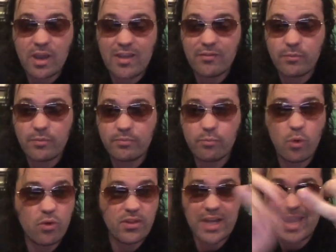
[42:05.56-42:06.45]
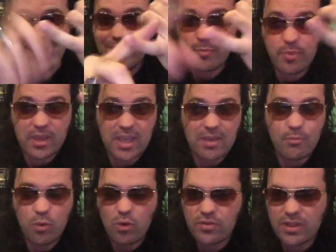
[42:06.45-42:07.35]
I have, more than AVP,
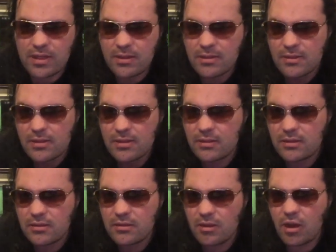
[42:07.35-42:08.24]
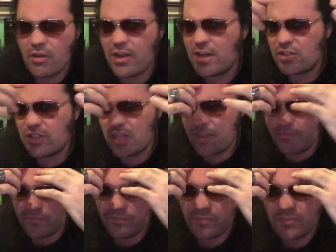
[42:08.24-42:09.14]
more than, oh, actually,
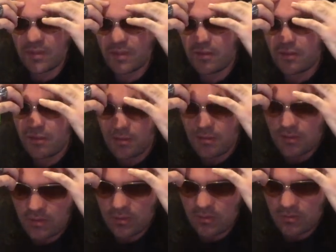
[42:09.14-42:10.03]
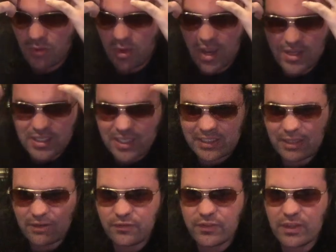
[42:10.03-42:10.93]
well, I did like
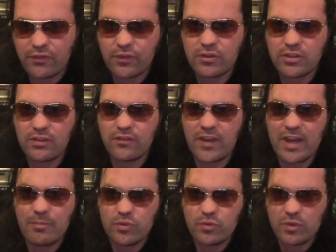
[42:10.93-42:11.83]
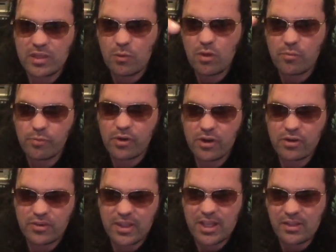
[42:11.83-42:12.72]
that fight between the one Predator
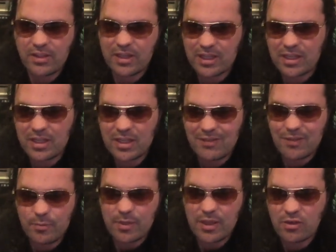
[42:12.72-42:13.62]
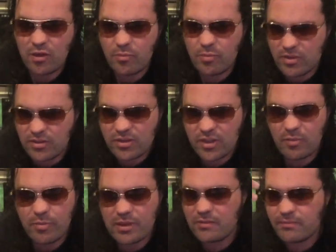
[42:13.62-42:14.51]
and the alien in AVP, though, but still,
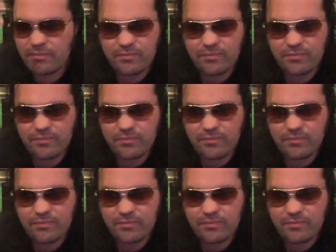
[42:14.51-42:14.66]
but